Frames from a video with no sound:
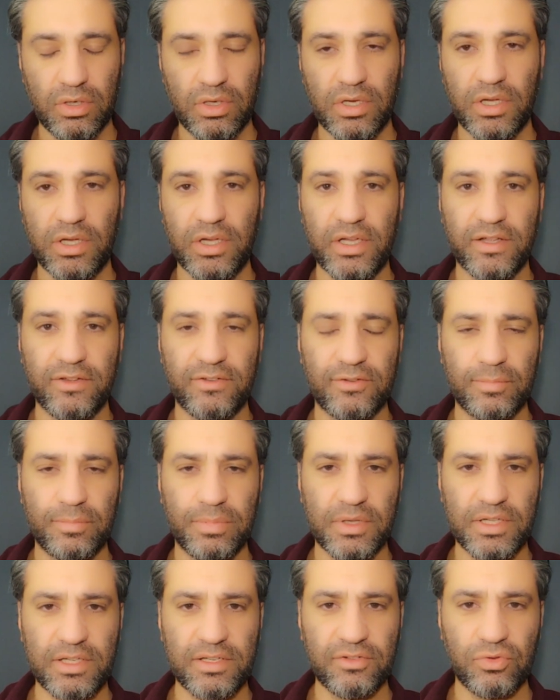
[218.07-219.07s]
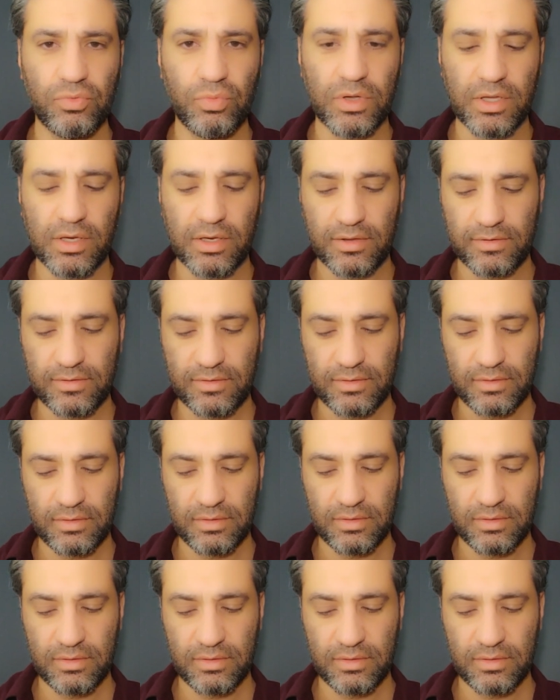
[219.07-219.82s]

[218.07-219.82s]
He is pleased with us.